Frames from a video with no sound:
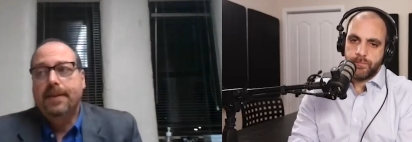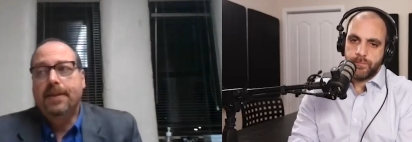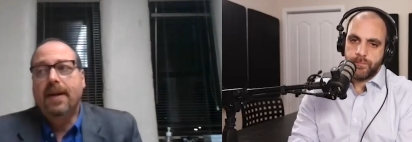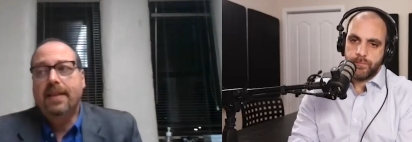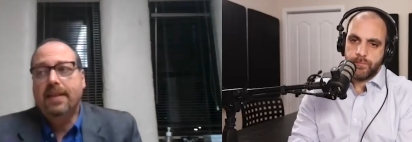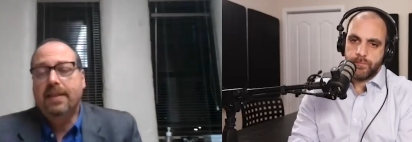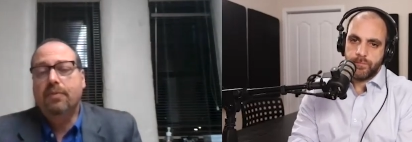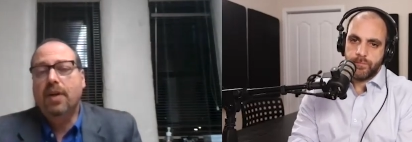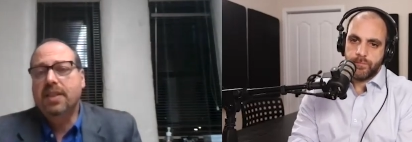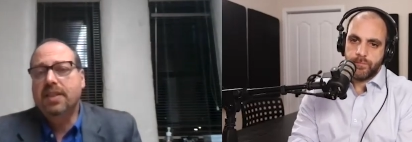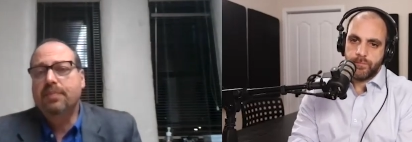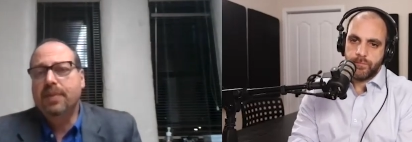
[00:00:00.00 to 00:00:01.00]
Speaker 1: know, I think the
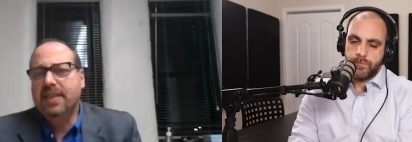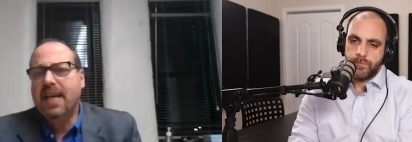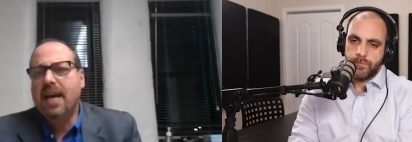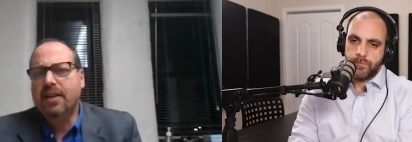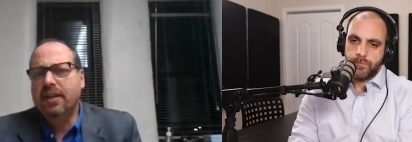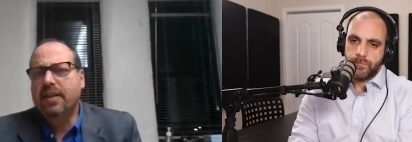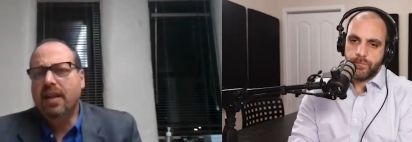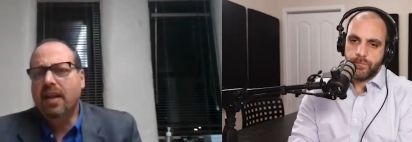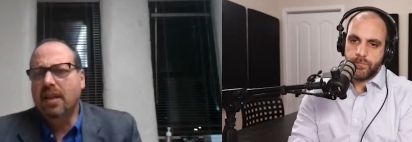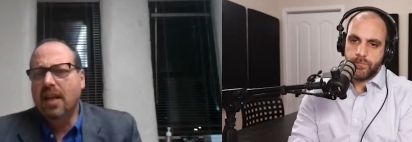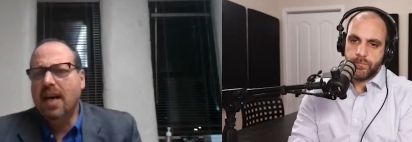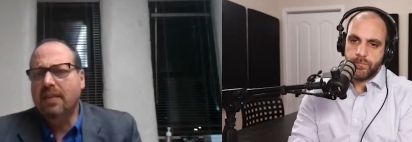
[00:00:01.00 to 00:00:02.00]
Russians miscalculated on
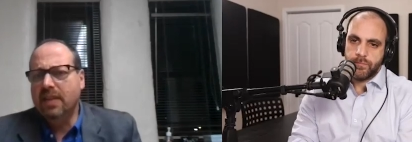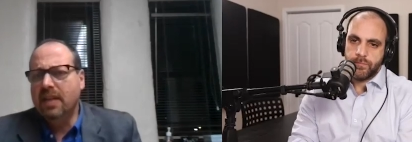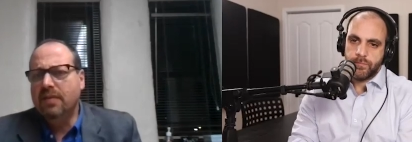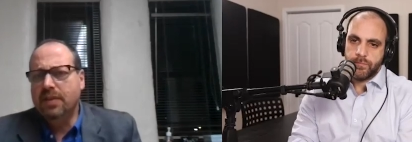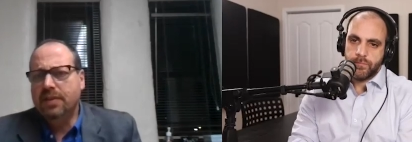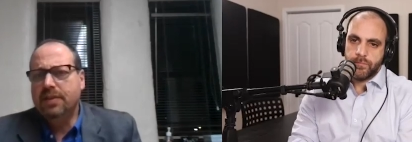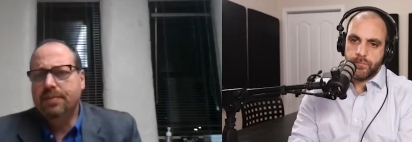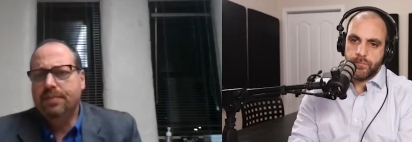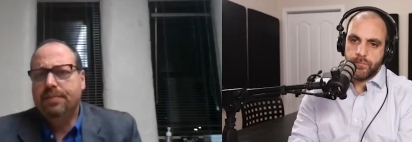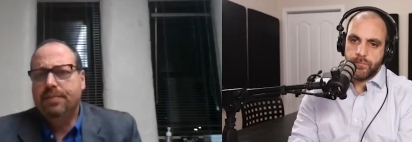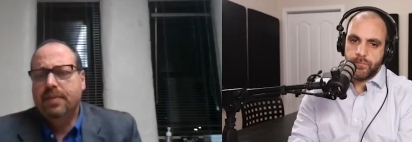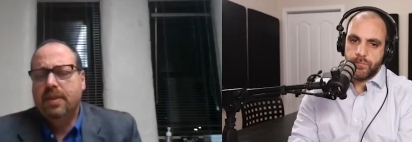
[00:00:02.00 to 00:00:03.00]
a lot of levels.
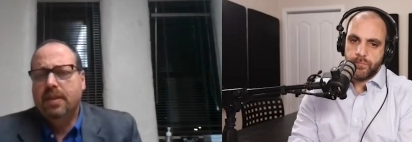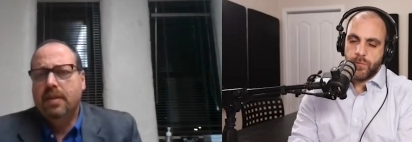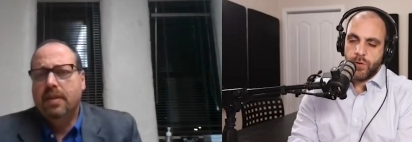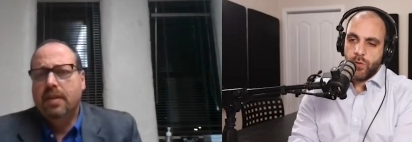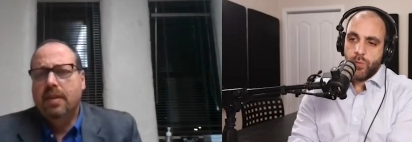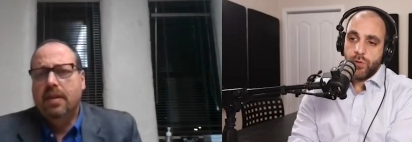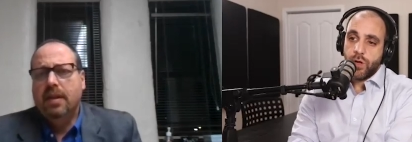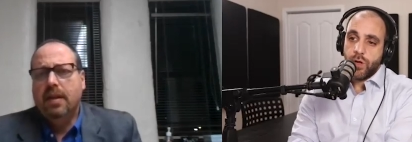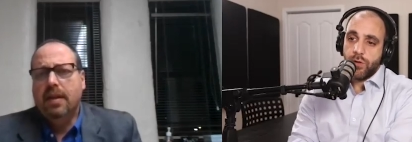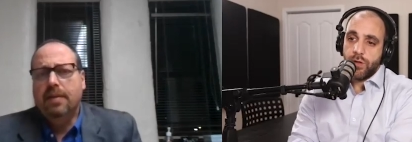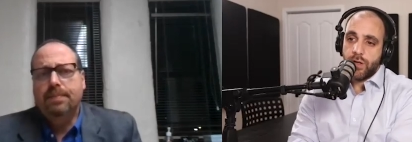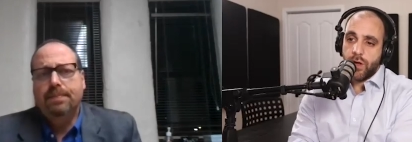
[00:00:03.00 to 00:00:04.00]
Well, not
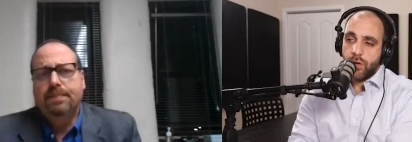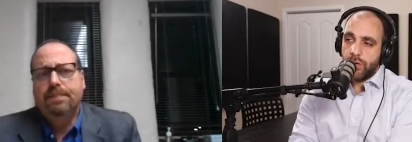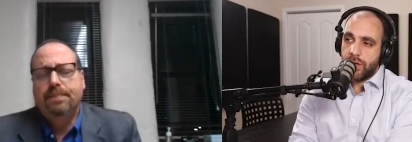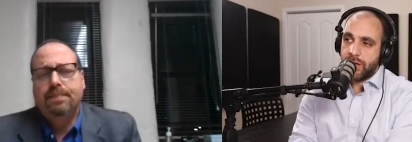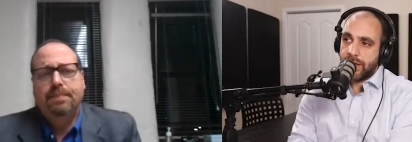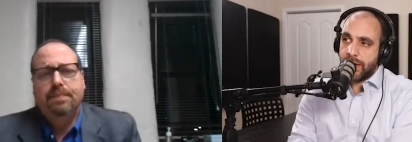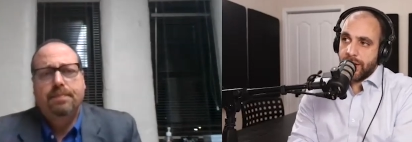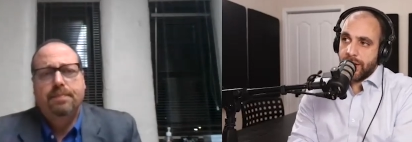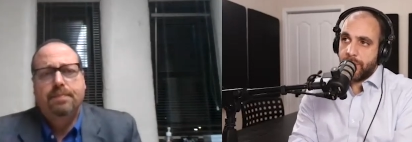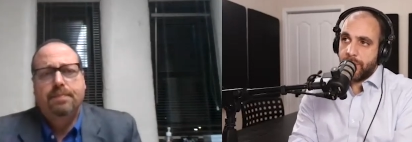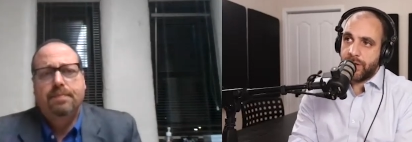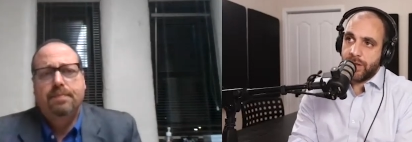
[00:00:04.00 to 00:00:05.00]
only
Speaker 2: tighten
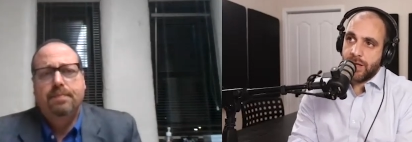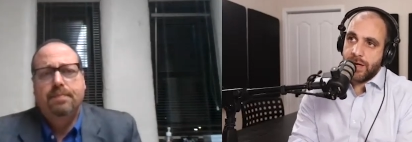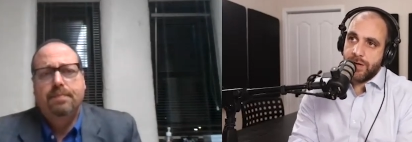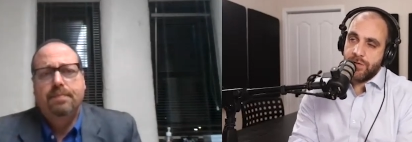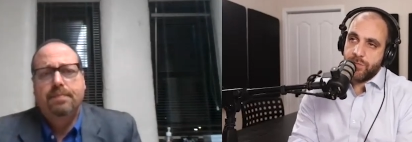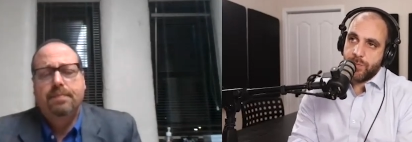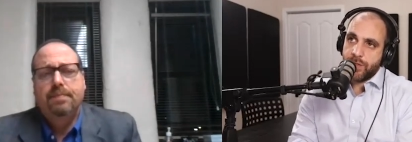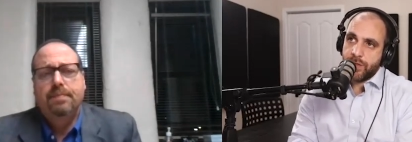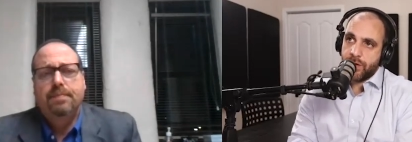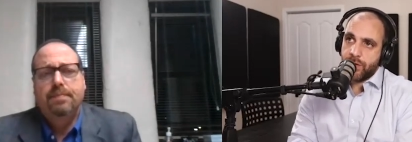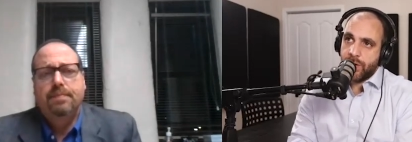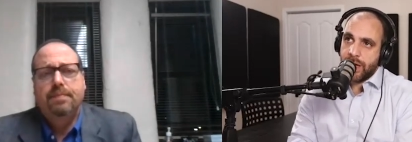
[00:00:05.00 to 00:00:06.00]
up the alliance, but
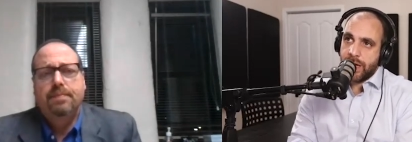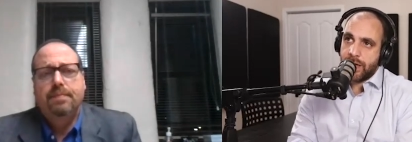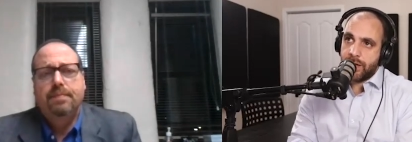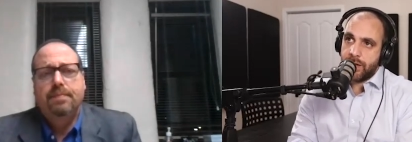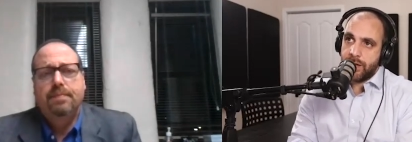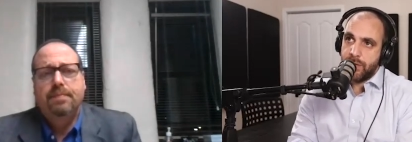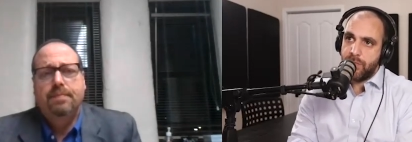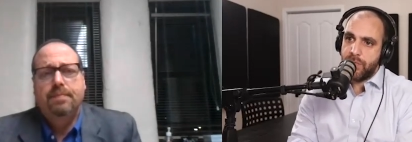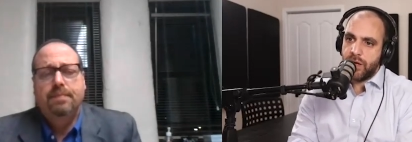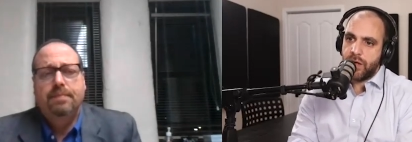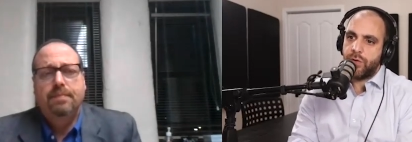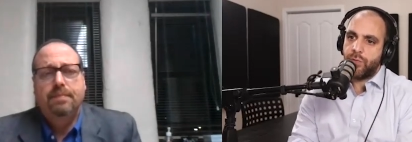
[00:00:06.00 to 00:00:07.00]
then you had
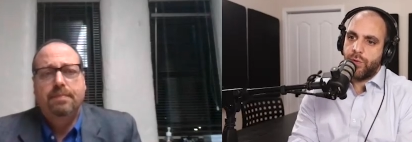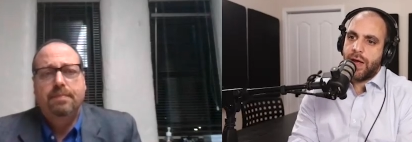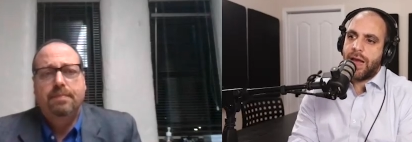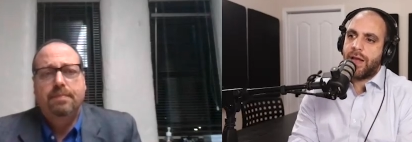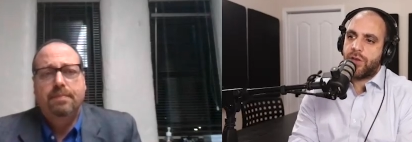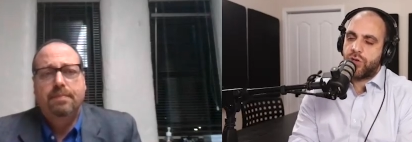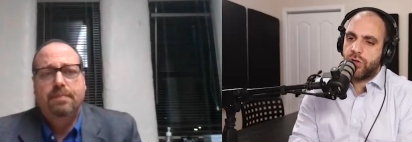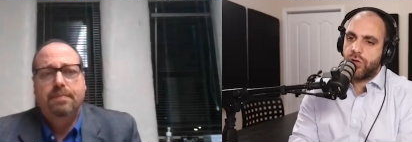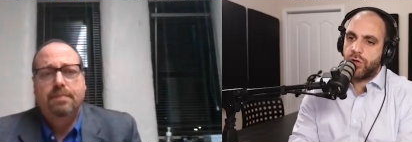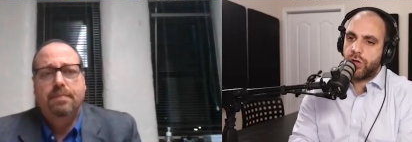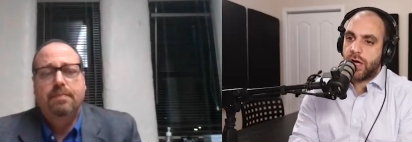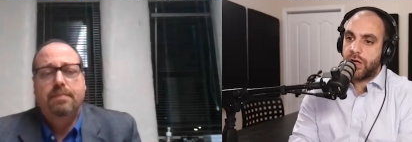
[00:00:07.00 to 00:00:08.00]
immediate reaction
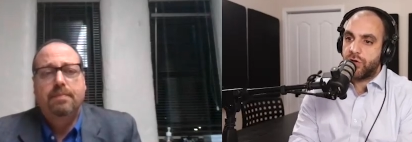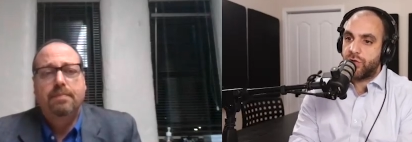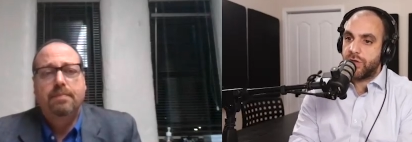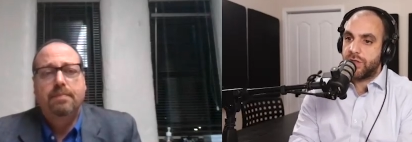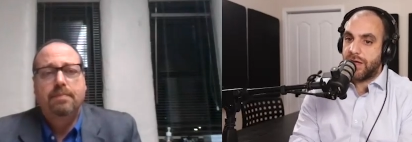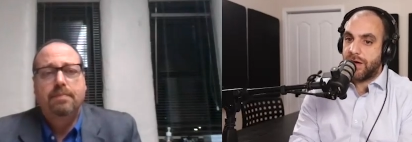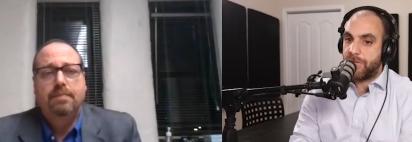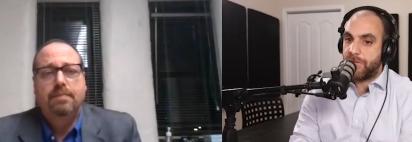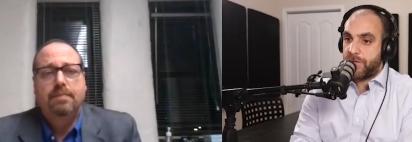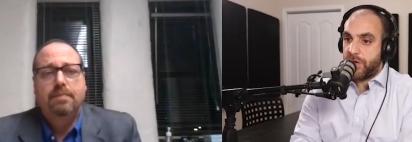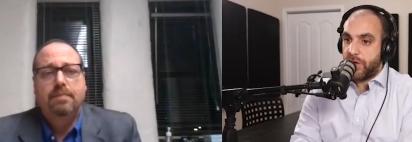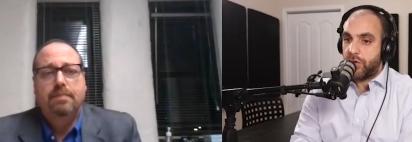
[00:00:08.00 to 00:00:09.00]
to countries that
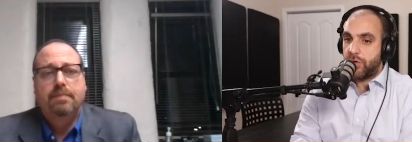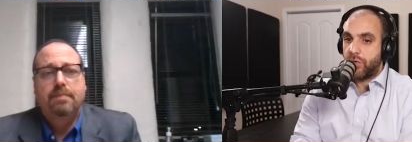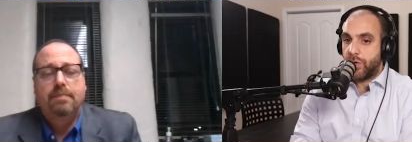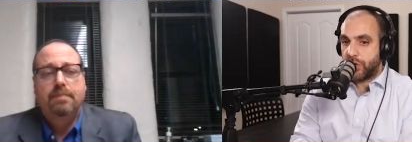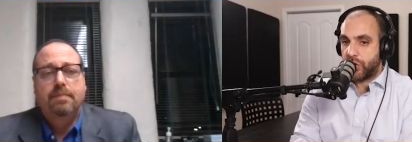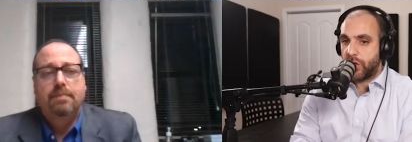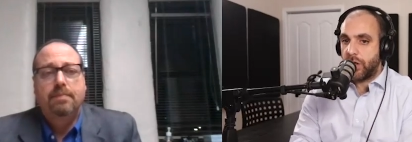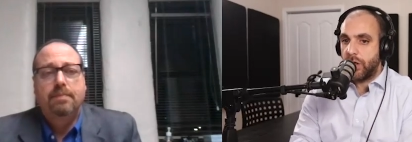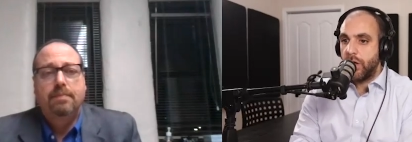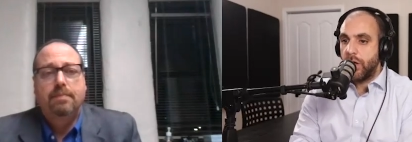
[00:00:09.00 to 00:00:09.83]
feared Russia